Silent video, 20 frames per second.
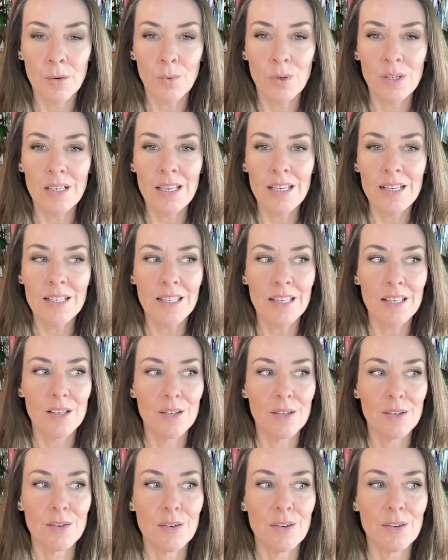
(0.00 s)
we need
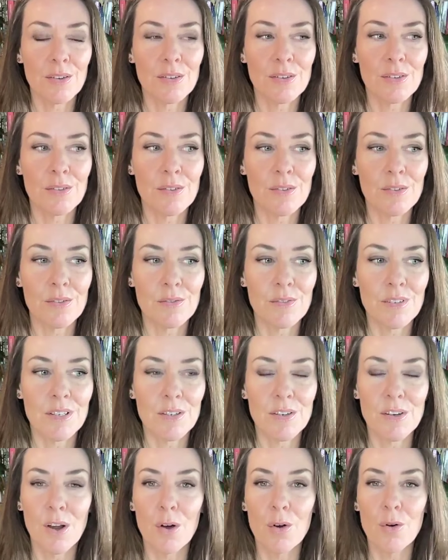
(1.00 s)
to
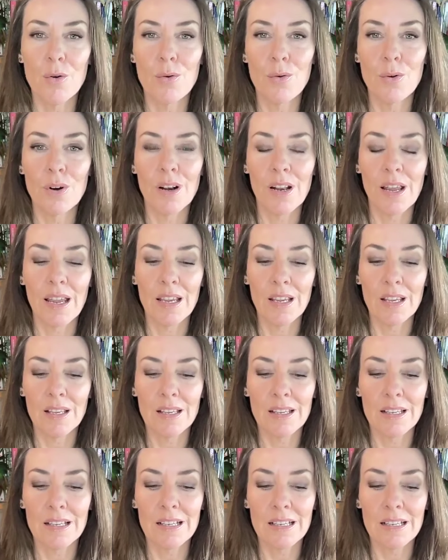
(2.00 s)
know, like,